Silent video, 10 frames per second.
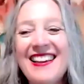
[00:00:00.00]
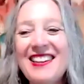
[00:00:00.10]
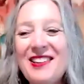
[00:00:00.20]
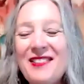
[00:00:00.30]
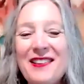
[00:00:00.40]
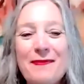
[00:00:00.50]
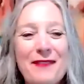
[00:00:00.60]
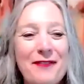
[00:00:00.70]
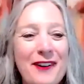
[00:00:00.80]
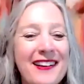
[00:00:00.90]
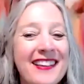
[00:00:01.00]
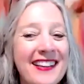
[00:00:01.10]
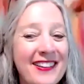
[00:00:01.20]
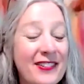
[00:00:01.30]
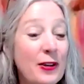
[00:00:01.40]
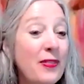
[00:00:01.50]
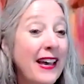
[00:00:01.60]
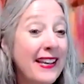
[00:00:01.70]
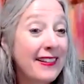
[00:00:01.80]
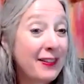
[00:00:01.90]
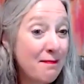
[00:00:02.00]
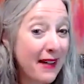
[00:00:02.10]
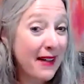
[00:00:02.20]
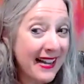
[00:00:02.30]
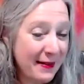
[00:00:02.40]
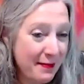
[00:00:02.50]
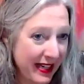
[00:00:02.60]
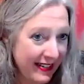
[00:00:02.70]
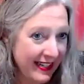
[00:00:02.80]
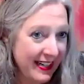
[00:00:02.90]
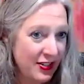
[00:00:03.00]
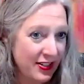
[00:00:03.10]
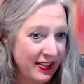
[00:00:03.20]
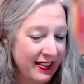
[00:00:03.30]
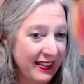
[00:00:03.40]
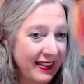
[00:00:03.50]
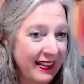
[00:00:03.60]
thank you. That's my phrase. So that is my meditation.